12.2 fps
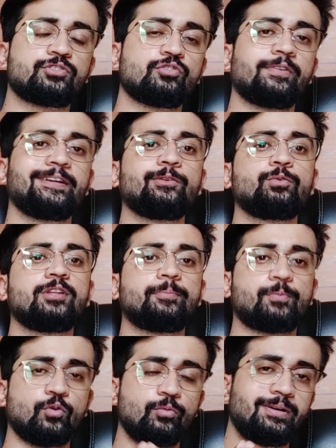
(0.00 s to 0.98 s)
So we do the
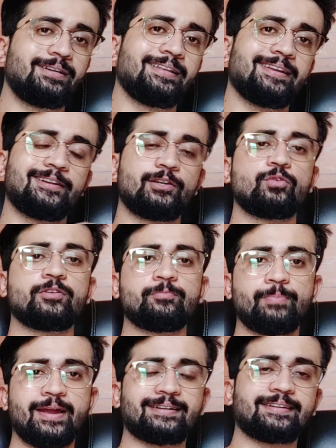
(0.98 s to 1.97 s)
probability into
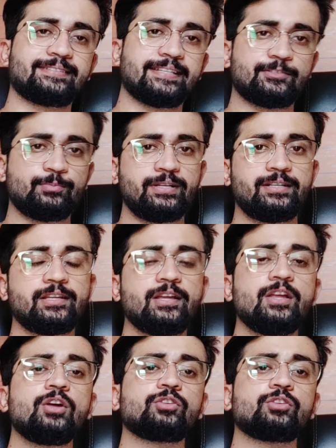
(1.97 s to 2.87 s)
impact assessment.